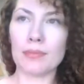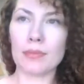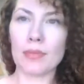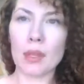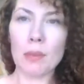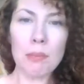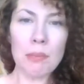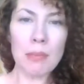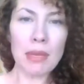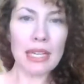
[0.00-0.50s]

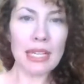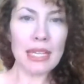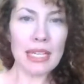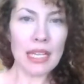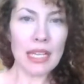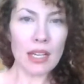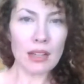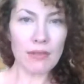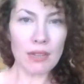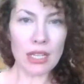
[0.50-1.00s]

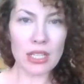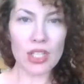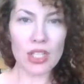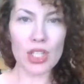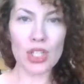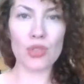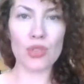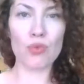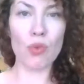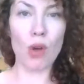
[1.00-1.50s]
many of us
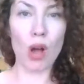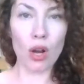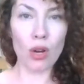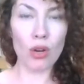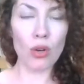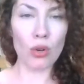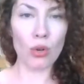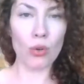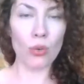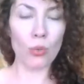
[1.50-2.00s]

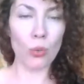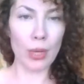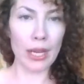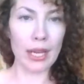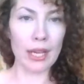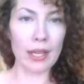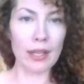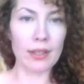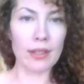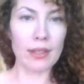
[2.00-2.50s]
struggle
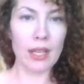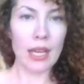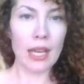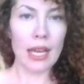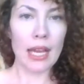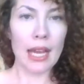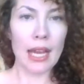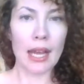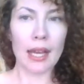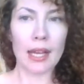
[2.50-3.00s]

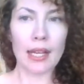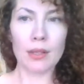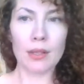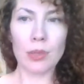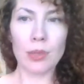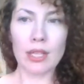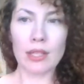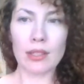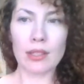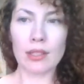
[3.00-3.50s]

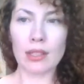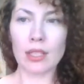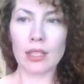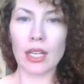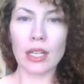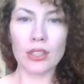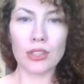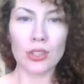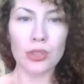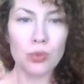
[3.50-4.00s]
with
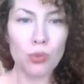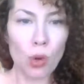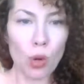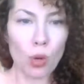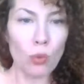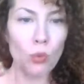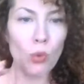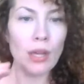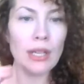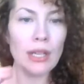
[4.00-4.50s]

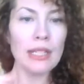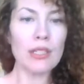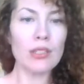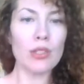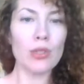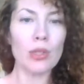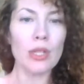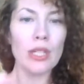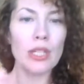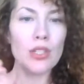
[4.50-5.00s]
control, wanting
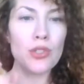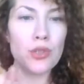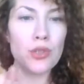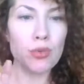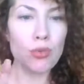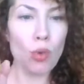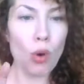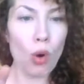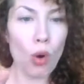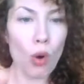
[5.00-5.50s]
to
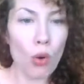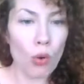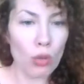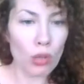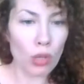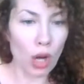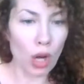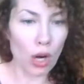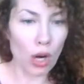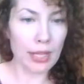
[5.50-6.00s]

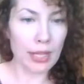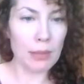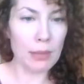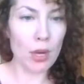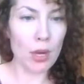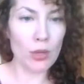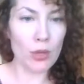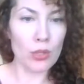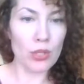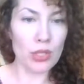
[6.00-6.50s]
control our
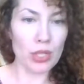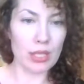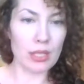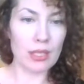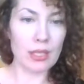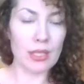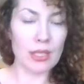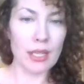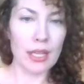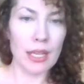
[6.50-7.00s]

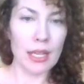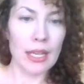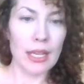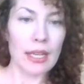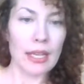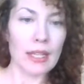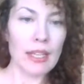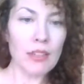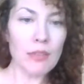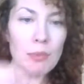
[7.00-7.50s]
emotions.
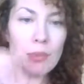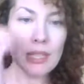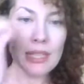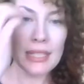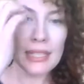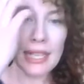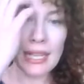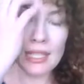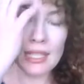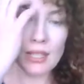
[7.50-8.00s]
Give me a
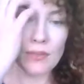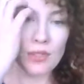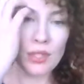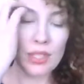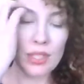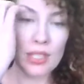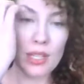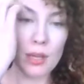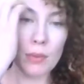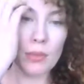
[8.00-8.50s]
yes if
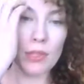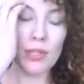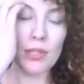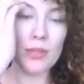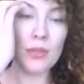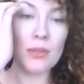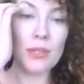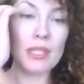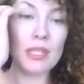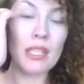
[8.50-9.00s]
you're someone
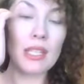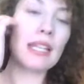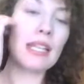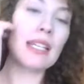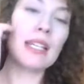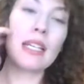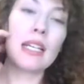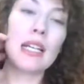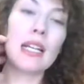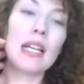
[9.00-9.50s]
who's
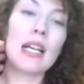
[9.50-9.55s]
like,